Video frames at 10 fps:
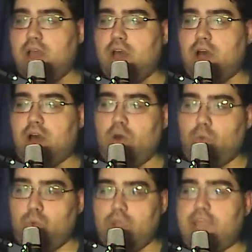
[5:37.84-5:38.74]
a
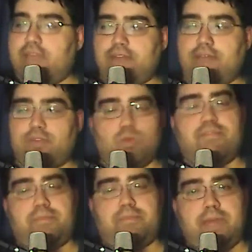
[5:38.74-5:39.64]
wave after
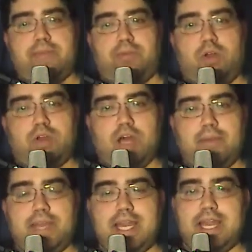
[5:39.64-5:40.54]
wave of people
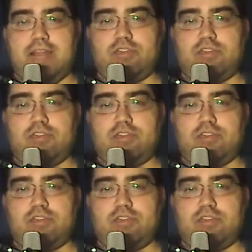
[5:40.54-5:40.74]
coming in.